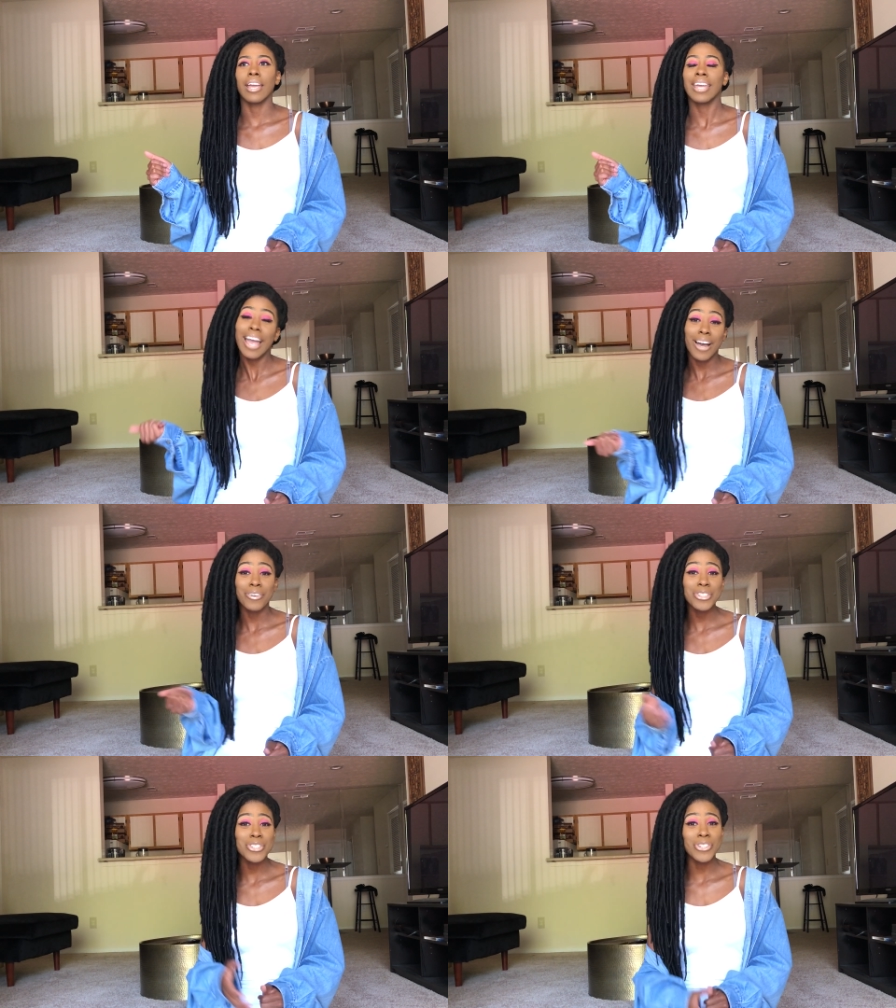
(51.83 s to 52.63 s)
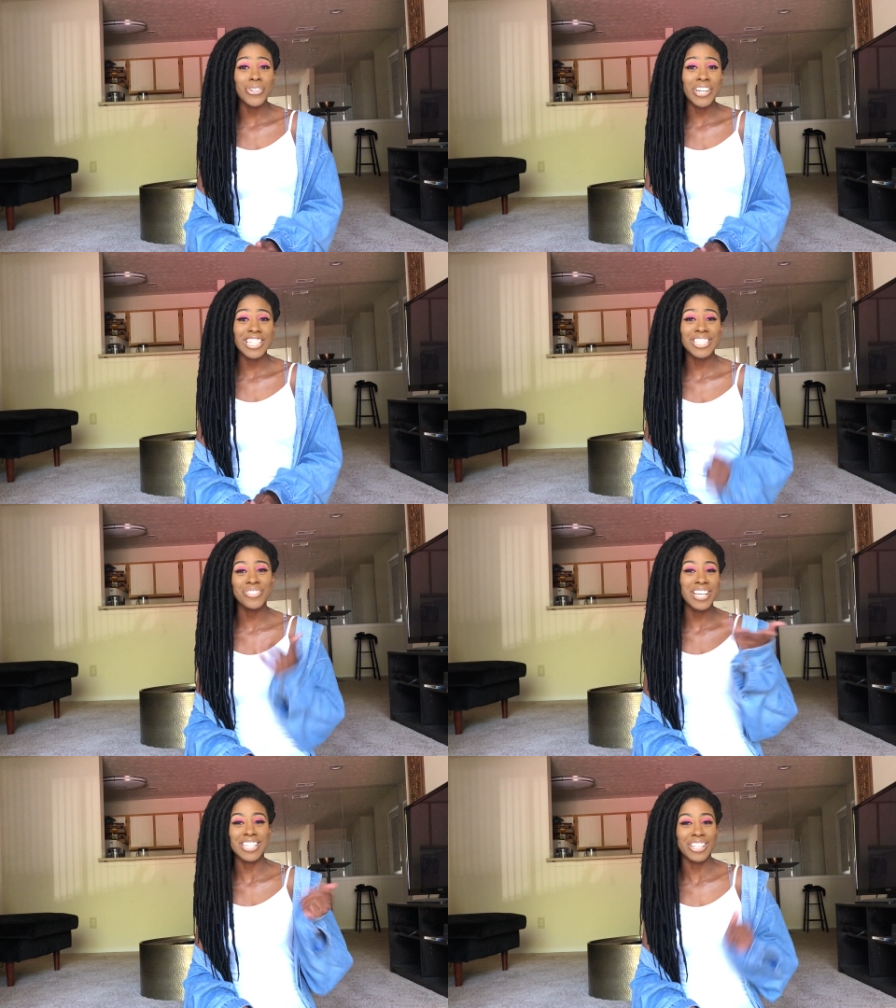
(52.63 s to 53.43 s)
yeah, what you doing? Just
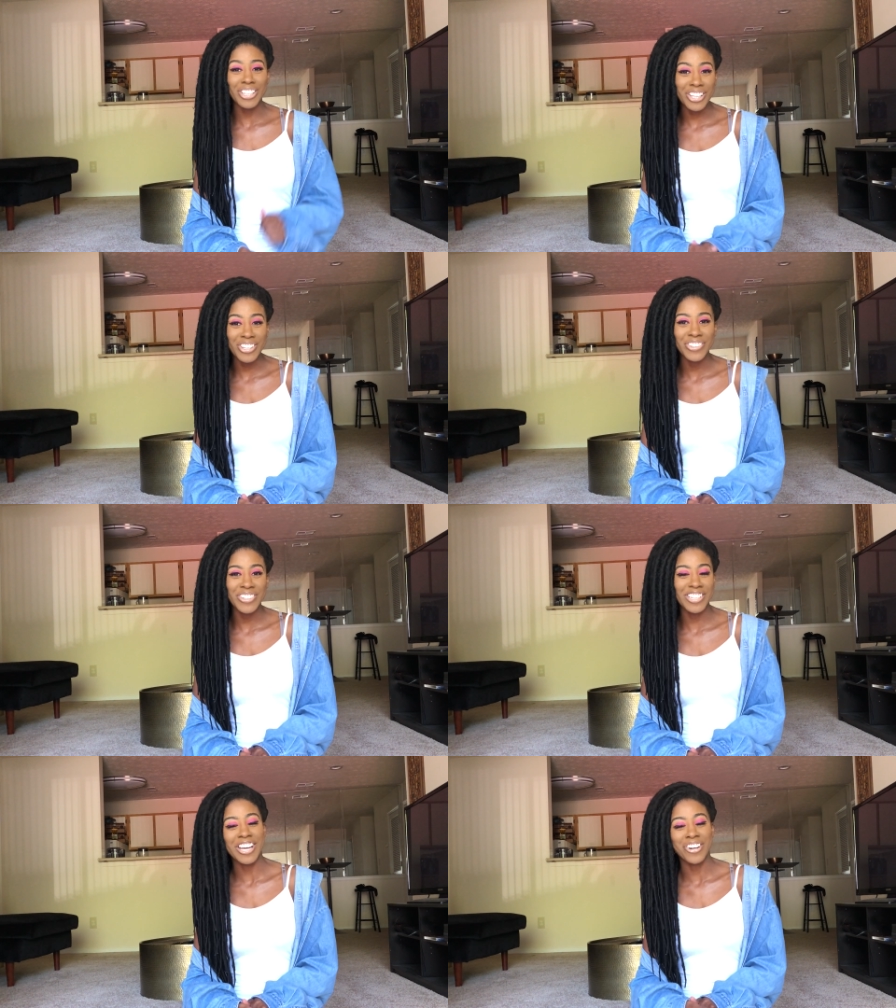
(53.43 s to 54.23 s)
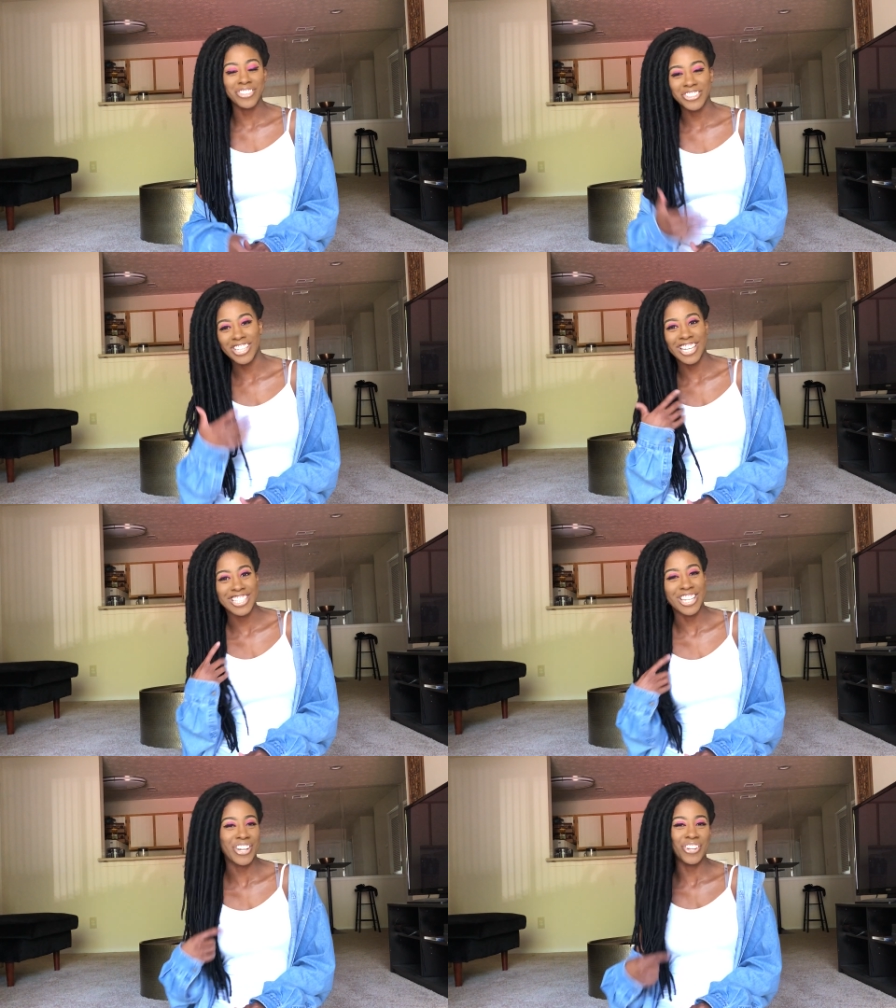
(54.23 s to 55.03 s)
because I look cute. You know how we do,
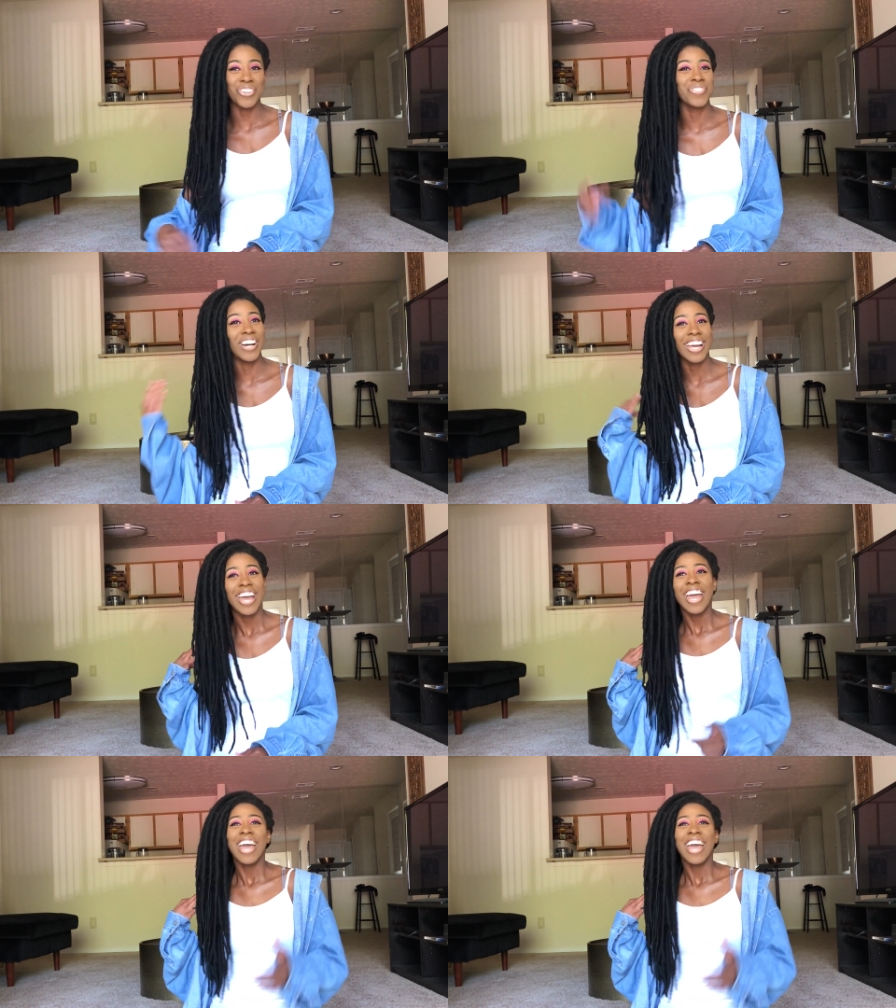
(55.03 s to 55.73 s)
ladies. I don't know. But